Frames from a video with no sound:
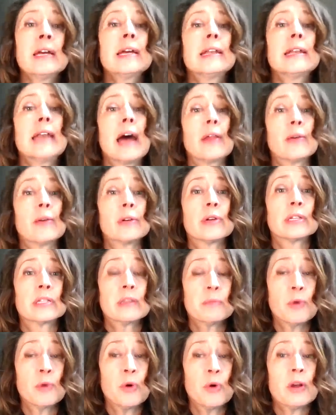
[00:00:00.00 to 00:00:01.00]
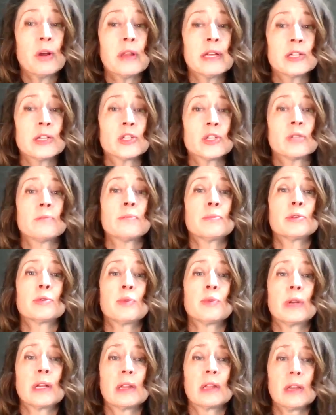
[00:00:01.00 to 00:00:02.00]
Now, there is some correlation
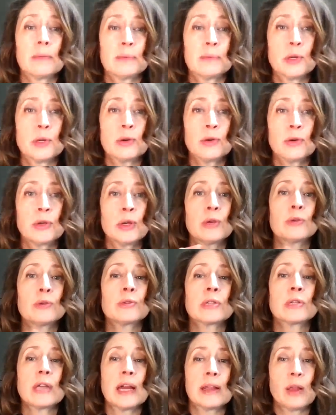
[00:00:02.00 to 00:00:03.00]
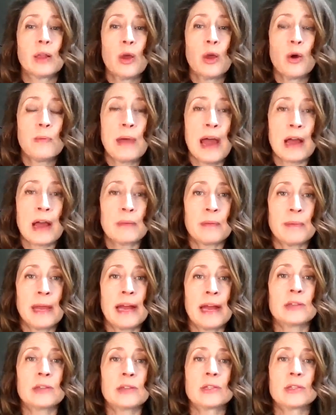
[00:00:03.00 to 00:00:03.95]
between elliptical use and low back pain.